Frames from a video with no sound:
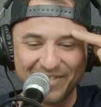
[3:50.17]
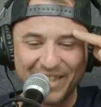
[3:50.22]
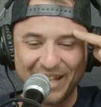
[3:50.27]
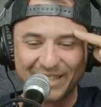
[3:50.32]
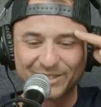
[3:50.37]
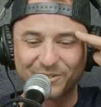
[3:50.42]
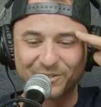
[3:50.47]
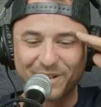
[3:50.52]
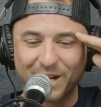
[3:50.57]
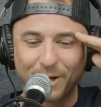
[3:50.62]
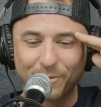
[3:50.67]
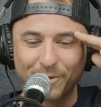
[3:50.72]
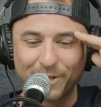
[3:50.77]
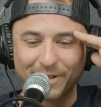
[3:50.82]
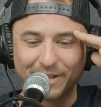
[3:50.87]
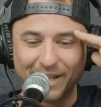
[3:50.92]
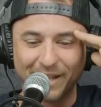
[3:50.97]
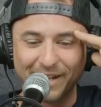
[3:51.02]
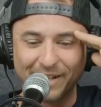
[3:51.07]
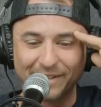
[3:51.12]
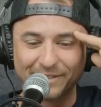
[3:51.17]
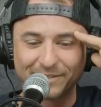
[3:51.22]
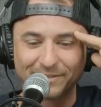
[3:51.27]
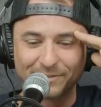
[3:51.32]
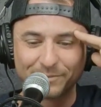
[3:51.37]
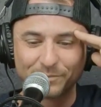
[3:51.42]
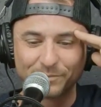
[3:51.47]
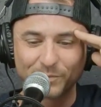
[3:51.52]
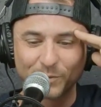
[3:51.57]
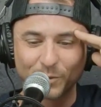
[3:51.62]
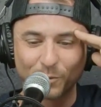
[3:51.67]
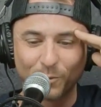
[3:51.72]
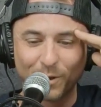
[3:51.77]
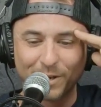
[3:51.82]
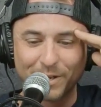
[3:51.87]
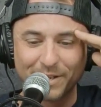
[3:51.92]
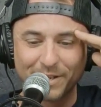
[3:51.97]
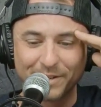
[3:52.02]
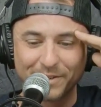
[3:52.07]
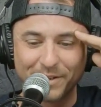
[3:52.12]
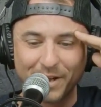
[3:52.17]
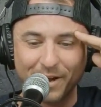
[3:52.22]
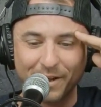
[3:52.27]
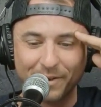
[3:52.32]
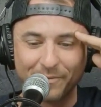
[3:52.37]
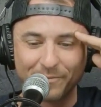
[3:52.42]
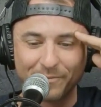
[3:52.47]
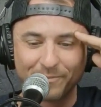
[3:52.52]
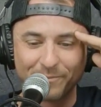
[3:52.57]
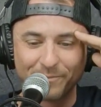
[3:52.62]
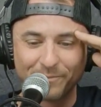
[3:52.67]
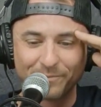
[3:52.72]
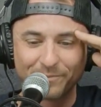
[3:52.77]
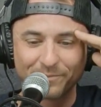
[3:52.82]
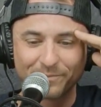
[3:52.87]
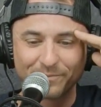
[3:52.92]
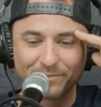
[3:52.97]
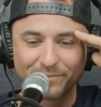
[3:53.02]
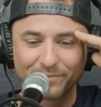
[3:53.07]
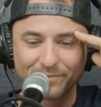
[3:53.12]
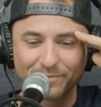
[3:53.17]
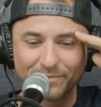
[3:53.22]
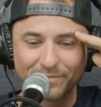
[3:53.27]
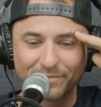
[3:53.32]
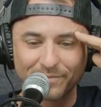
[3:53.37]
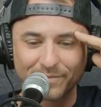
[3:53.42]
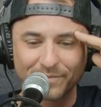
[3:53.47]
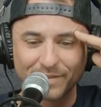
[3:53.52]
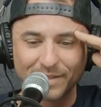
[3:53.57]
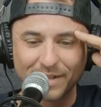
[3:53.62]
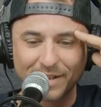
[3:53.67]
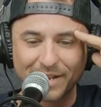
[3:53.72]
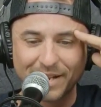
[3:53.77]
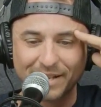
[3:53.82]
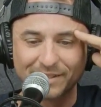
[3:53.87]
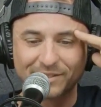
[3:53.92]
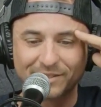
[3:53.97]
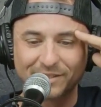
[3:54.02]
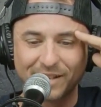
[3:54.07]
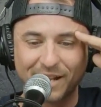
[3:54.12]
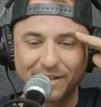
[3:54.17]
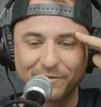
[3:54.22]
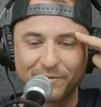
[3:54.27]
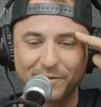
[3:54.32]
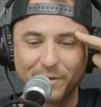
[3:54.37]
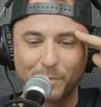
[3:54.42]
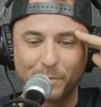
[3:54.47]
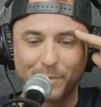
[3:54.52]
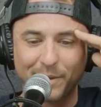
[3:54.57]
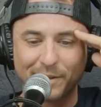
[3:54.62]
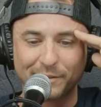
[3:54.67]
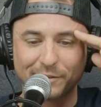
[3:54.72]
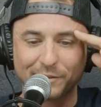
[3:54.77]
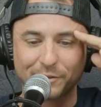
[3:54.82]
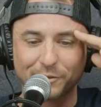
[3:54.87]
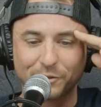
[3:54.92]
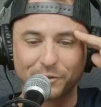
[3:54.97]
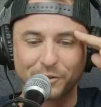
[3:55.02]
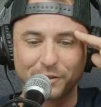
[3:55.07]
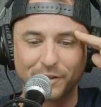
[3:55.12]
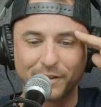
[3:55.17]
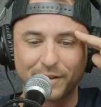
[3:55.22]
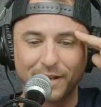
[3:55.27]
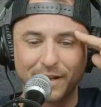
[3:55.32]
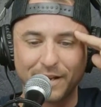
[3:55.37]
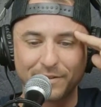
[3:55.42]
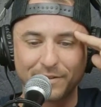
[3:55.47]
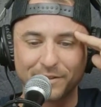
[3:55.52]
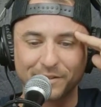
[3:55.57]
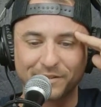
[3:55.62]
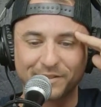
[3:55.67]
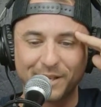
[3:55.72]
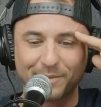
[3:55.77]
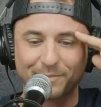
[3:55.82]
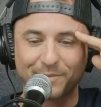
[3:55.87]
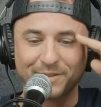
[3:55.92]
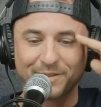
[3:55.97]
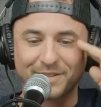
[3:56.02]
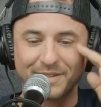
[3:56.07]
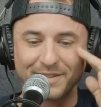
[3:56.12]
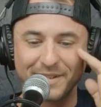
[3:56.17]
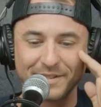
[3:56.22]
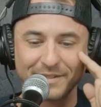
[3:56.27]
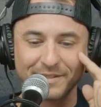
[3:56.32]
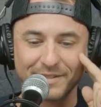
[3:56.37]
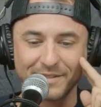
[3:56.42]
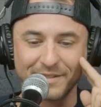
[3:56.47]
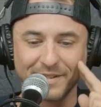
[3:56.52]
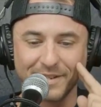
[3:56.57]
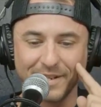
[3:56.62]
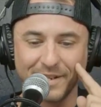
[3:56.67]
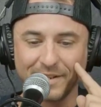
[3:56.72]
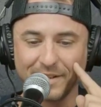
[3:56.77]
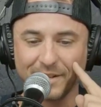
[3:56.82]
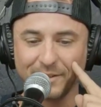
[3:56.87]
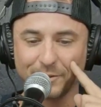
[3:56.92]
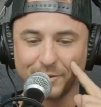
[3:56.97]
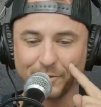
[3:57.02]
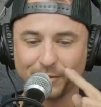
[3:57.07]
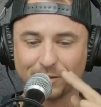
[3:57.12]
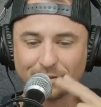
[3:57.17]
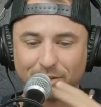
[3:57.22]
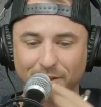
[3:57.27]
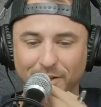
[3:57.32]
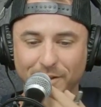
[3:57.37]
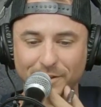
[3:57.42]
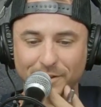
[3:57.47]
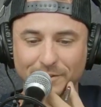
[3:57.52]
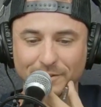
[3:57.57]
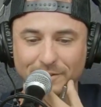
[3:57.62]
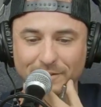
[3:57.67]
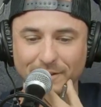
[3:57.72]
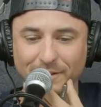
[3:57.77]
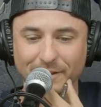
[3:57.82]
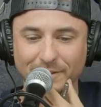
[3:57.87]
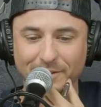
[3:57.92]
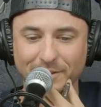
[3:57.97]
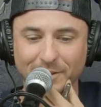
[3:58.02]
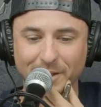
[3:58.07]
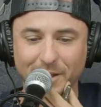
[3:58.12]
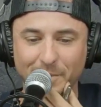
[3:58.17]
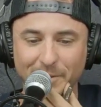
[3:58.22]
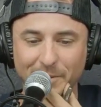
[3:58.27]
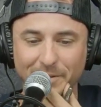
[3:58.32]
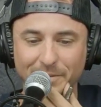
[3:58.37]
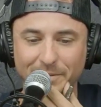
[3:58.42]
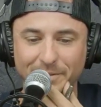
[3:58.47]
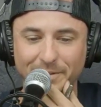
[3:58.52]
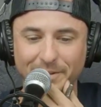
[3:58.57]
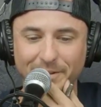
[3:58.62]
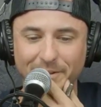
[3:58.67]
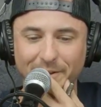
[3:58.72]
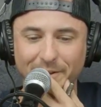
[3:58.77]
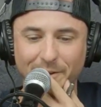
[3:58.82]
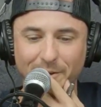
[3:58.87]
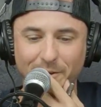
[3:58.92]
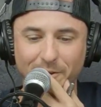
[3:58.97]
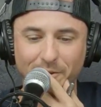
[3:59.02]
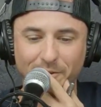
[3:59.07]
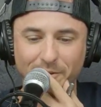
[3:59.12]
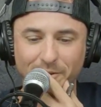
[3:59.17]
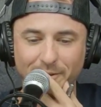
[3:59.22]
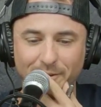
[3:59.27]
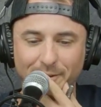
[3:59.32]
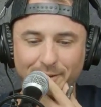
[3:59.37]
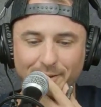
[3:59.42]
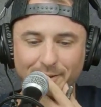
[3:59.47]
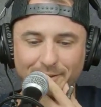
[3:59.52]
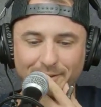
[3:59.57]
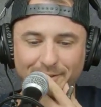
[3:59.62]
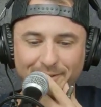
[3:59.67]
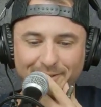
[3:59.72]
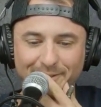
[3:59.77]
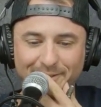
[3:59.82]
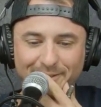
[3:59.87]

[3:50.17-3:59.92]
That's when I realized what he had done. He had siphoned the piss and shit out of the septic tank and into his lungs and stomach. Oh, God.